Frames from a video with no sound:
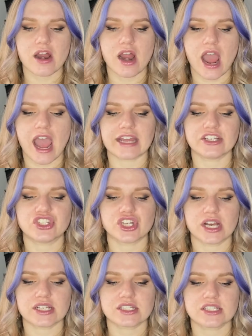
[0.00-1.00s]
I
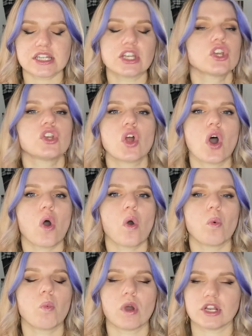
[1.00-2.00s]
just didn't know
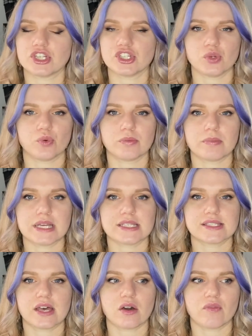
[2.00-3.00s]
what to do with
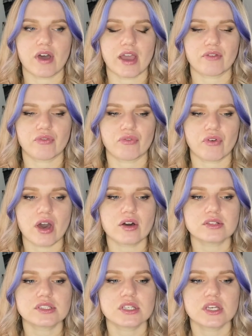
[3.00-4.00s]
myself. I
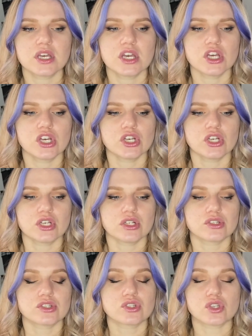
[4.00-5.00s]
felt
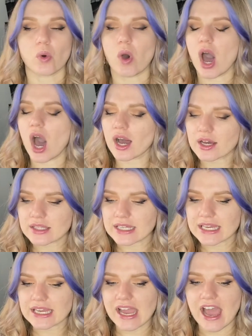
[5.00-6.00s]
so
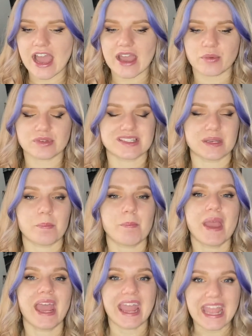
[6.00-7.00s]
ugly. I was in
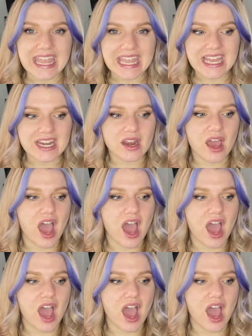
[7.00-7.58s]
pain.